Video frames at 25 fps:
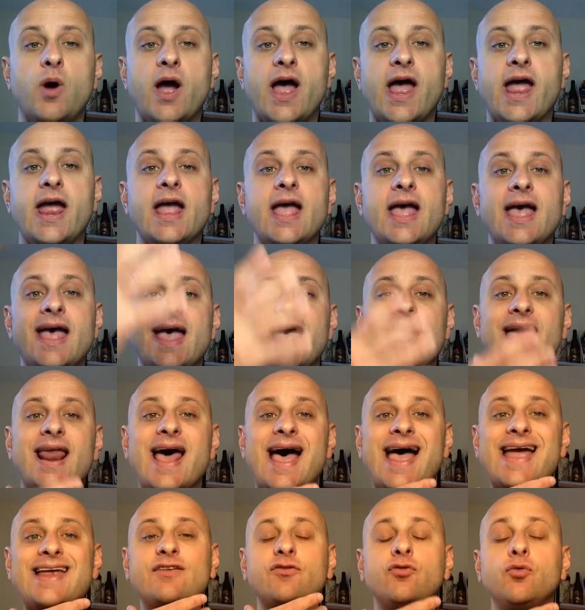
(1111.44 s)
way, and
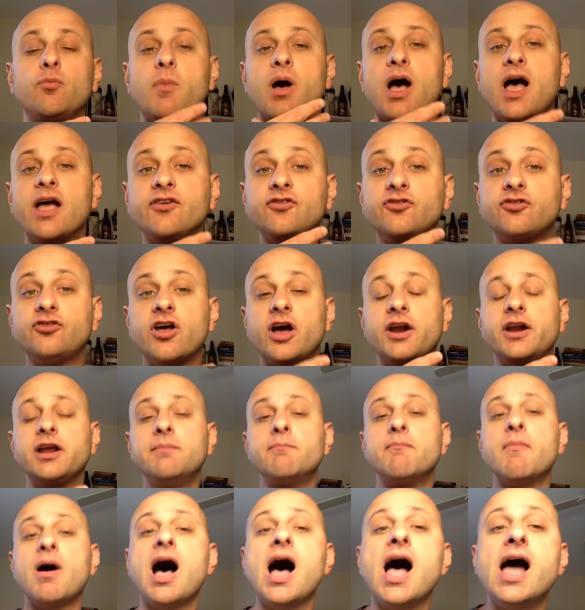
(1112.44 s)
I do my study
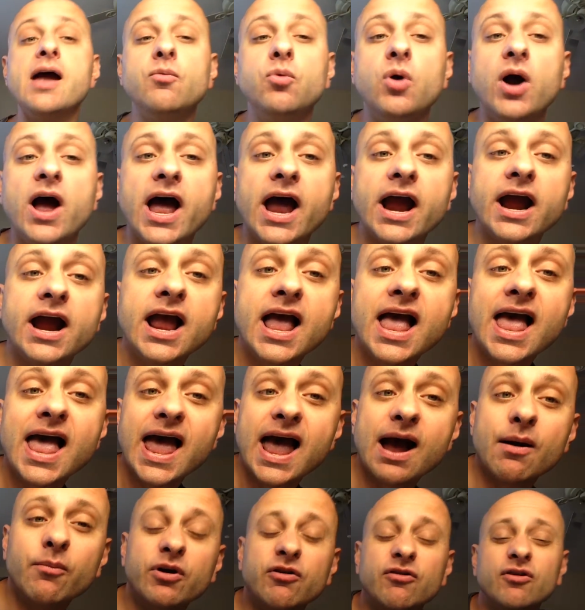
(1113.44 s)
my way,
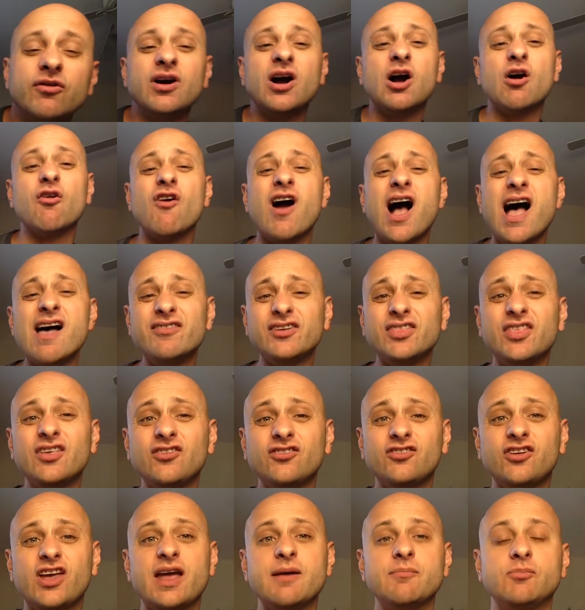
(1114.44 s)
and we arrive at the
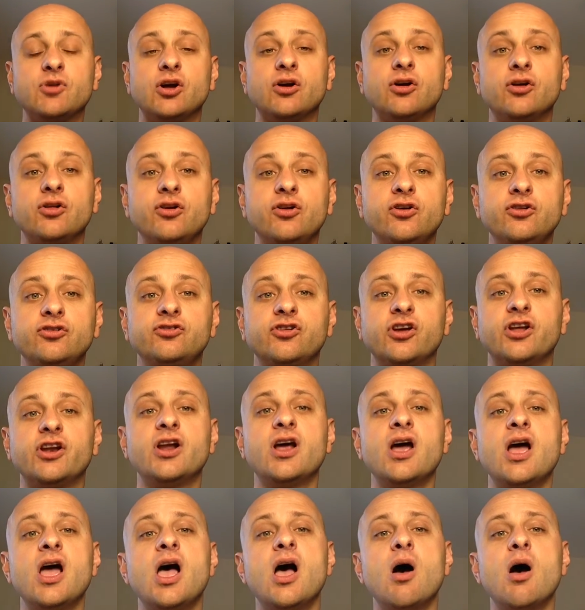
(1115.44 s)
same conclusion,